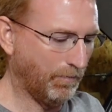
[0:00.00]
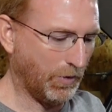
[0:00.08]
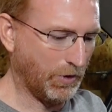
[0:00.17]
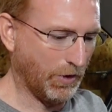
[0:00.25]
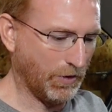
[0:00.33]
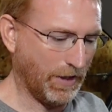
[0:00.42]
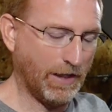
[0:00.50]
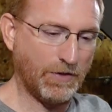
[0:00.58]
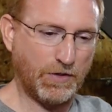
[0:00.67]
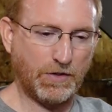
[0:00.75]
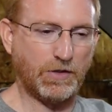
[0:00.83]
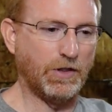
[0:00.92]
because I had
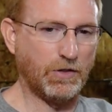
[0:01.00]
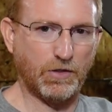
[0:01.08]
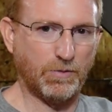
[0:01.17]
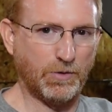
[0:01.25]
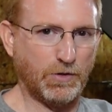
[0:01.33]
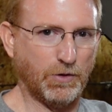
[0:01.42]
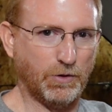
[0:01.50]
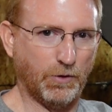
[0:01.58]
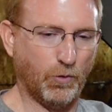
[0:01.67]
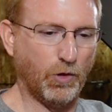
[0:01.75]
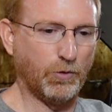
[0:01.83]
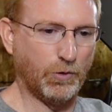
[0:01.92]
60 inches of material to
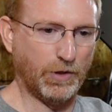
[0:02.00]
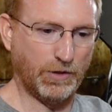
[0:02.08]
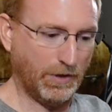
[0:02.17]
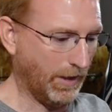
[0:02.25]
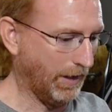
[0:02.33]
work with.